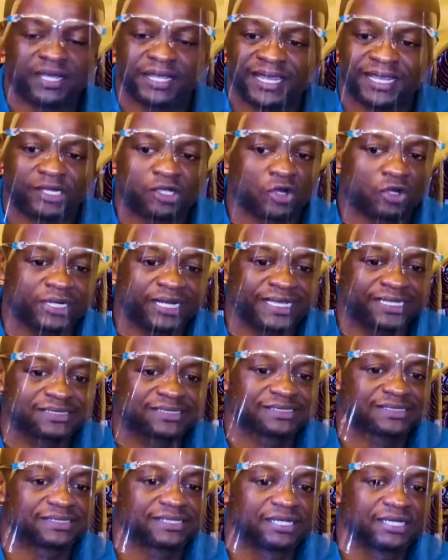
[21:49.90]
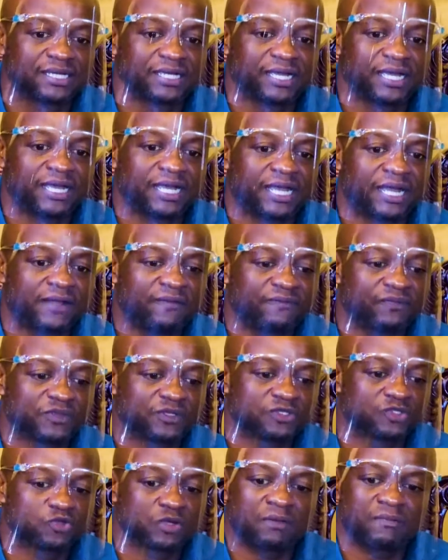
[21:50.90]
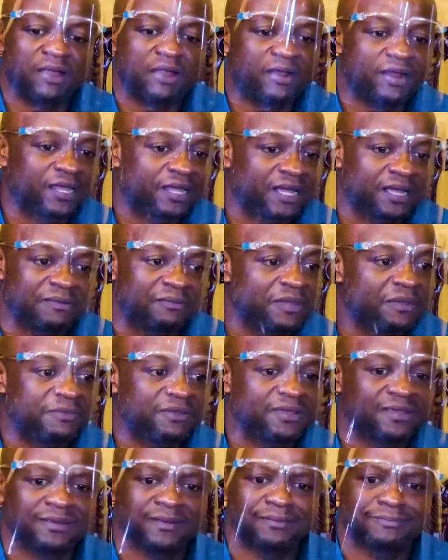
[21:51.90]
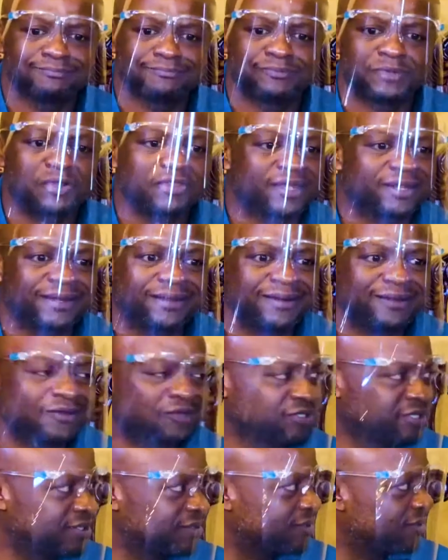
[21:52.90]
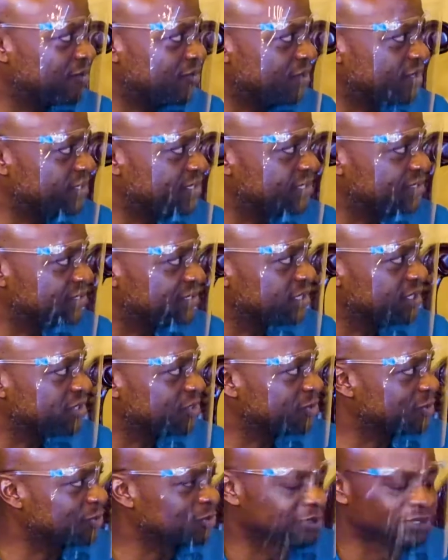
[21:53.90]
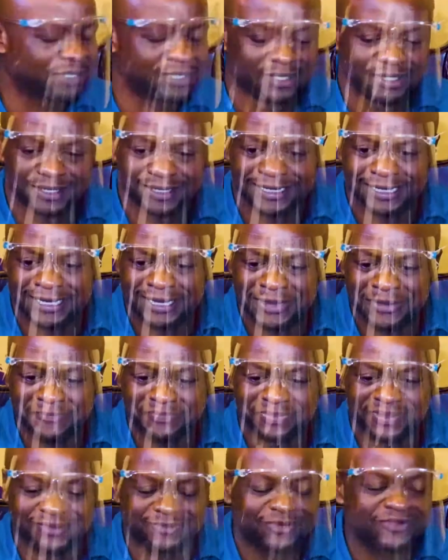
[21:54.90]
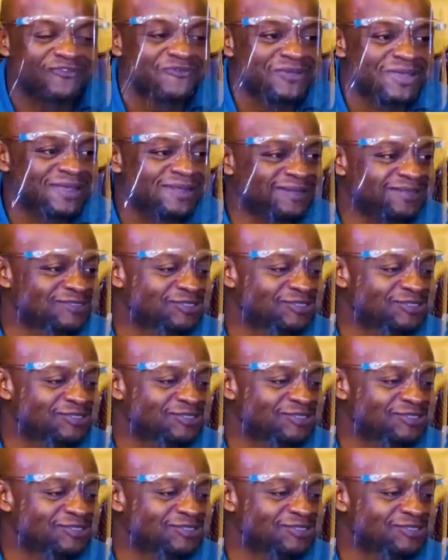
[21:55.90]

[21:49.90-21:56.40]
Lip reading: it connects to America maybe more than any other destination. We've been